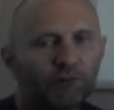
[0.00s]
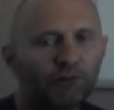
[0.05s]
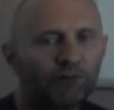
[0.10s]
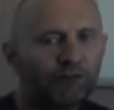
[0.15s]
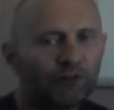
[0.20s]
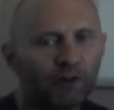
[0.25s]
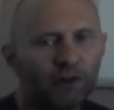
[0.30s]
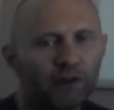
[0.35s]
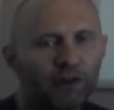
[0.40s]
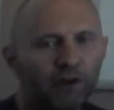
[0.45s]

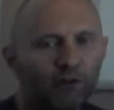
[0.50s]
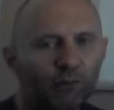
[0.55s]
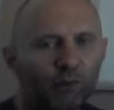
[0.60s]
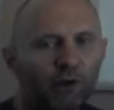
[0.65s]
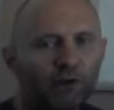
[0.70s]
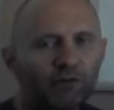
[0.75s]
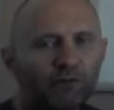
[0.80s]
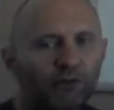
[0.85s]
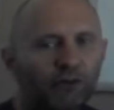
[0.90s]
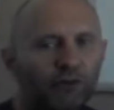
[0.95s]
just sitting here
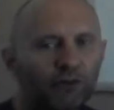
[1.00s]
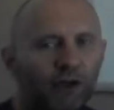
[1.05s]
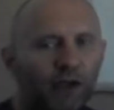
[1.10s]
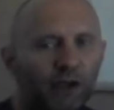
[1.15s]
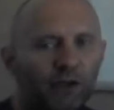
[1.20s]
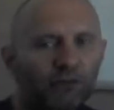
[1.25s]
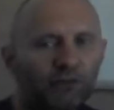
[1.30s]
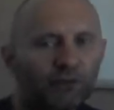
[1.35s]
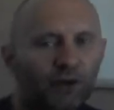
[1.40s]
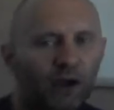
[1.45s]
wasting your
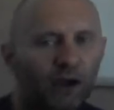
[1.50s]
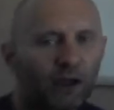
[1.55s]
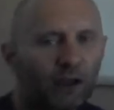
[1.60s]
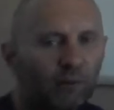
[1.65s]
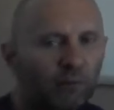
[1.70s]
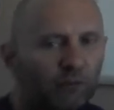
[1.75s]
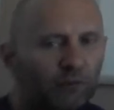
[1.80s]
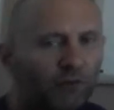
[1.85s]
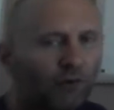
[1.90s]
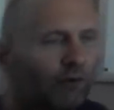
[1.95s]
guys'
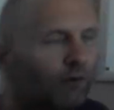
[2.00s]
time.